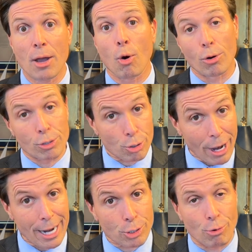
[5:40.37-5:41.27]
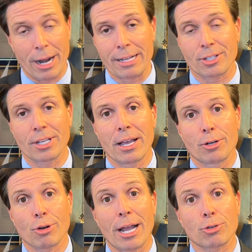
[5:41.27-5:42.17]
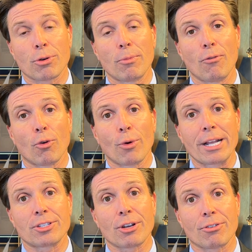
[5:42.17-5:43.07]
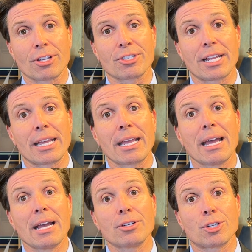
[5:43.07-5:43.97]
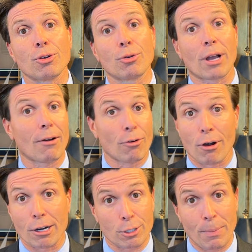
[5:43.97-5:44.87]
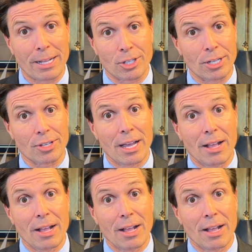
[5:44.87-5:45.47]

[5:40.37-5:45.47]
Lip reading: or trash removal rates here in the city to cover our expenses.